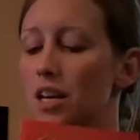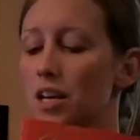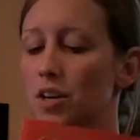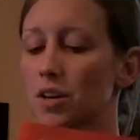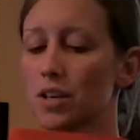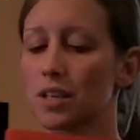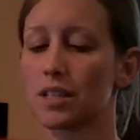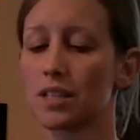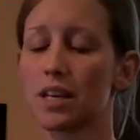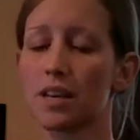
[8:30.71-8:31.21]

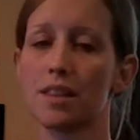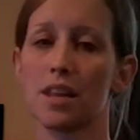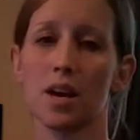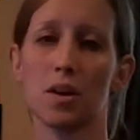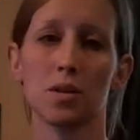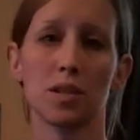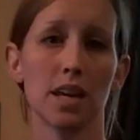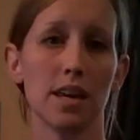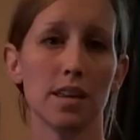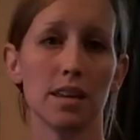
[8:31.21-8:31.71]
You can send
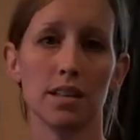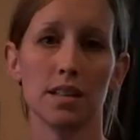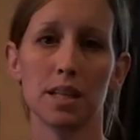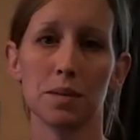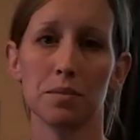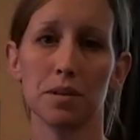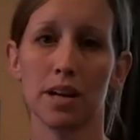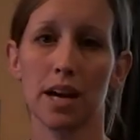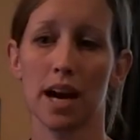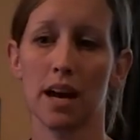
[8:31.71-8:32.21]
those in the
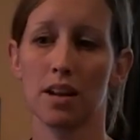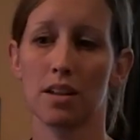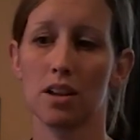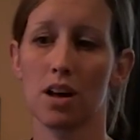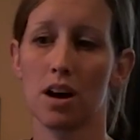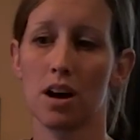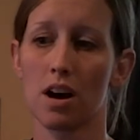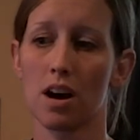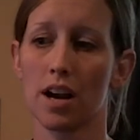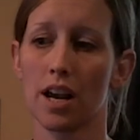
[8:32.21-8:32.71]
zebra
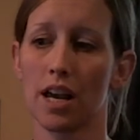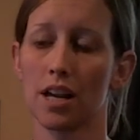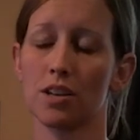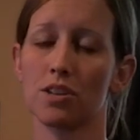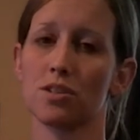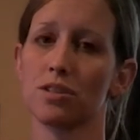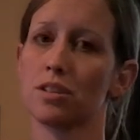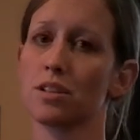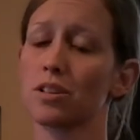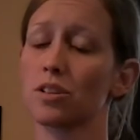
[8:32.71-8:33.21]
catalog and
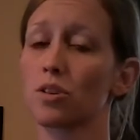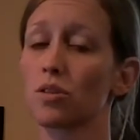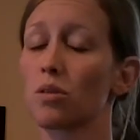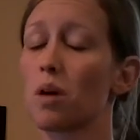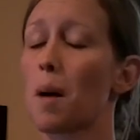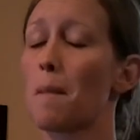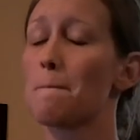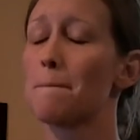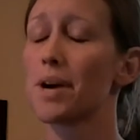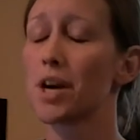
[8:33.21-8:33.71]
just
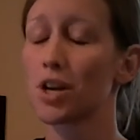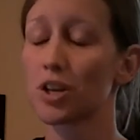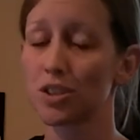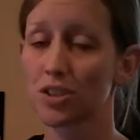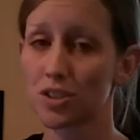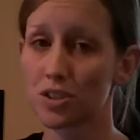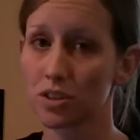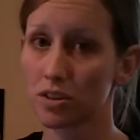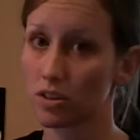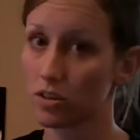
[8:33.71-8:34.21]
a
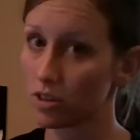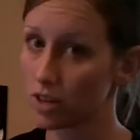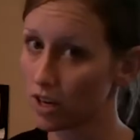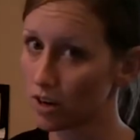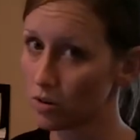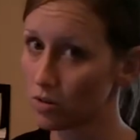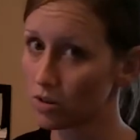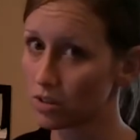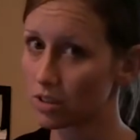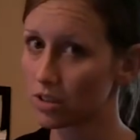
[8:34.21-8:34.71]
personal
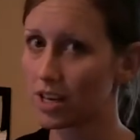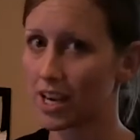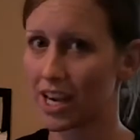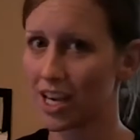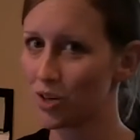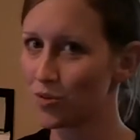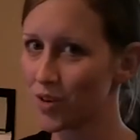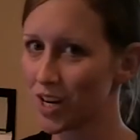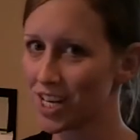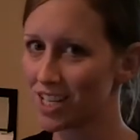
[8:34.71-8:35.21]
note,
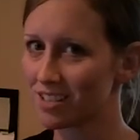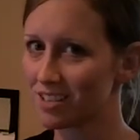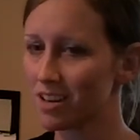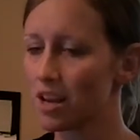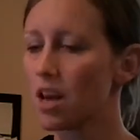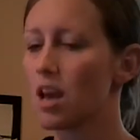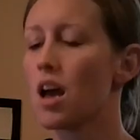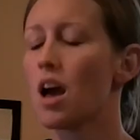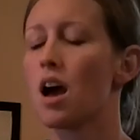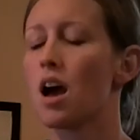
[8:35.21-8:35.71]
handwritten,